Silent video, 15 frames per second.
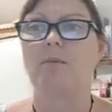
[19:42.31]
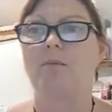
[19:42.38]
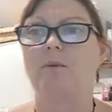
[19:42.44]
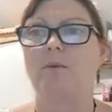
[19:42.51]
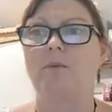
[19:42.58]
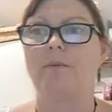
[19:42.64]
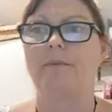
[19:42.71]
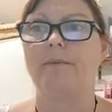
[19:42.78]

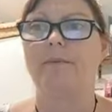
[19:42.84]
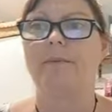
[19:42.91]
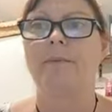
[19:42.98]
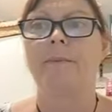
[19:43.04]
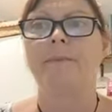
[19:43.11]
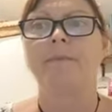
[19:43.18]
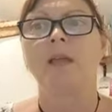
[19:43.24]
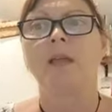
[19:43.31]
important
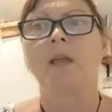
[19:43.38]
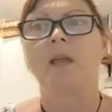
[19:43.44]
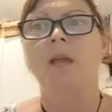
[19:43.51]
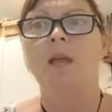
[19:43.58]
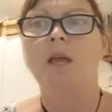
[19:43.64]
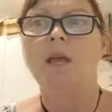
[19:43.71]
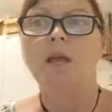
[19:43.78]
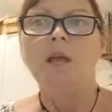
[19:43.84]

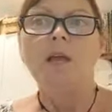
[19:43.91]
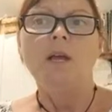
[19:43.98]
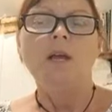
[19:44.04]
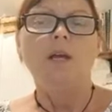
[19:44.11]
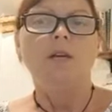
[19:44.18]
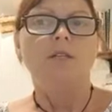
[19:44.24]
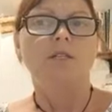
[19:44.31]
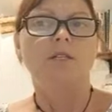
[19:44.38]

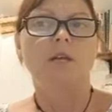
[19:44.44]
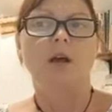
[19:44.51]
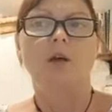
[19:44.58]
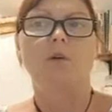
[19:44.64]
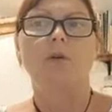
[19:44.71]
so